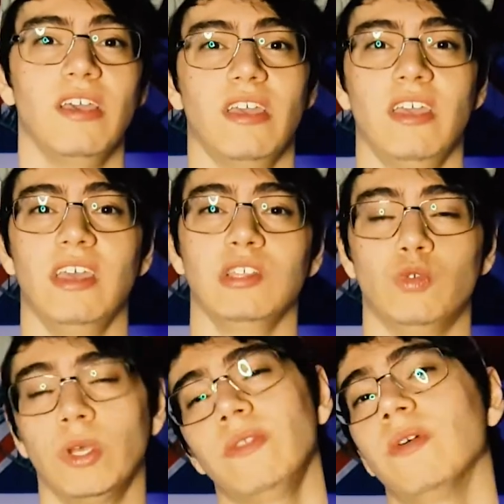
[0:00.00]
and
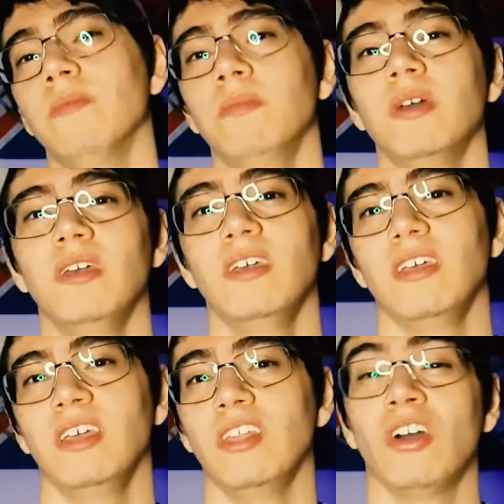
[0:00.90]
tweak them
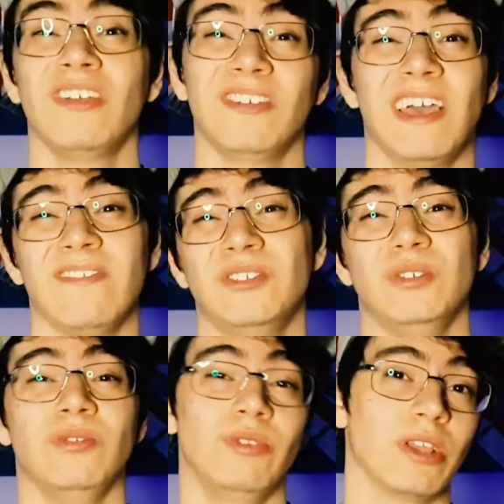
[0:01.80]
and not even have
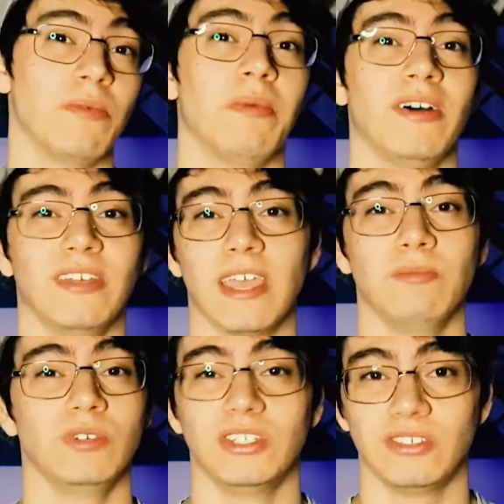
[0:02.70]
to recompile the
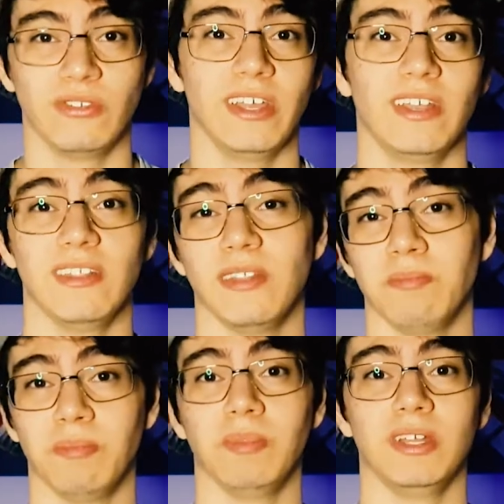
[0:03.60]
game, which is great, and then
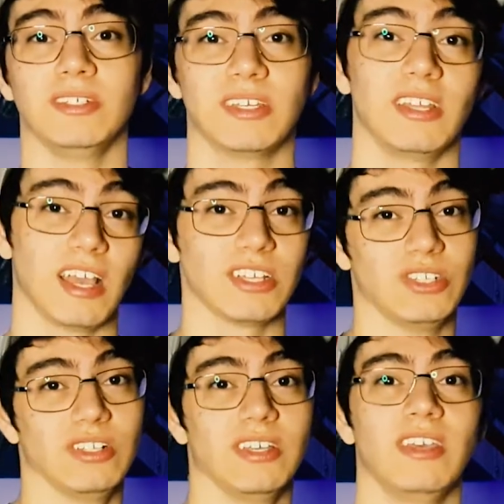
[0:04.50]
players can
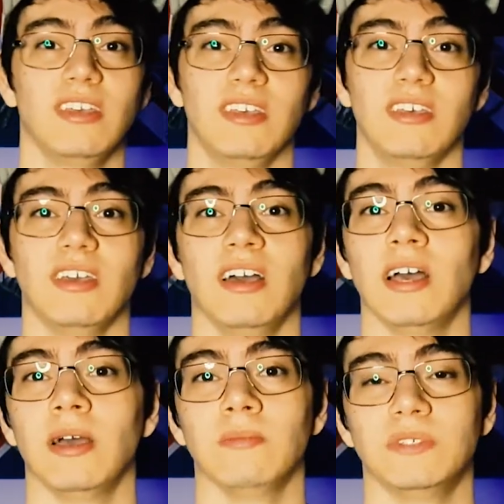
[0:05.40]
actually
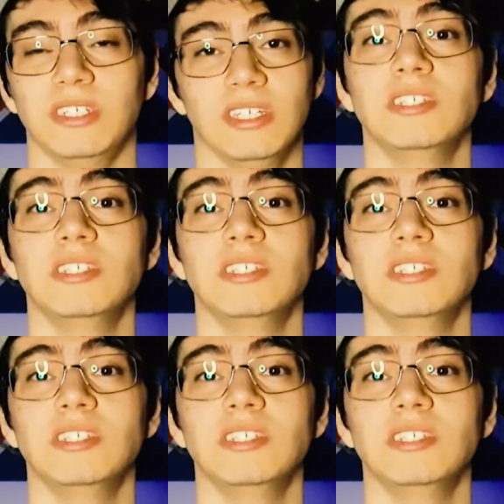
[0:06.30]
see the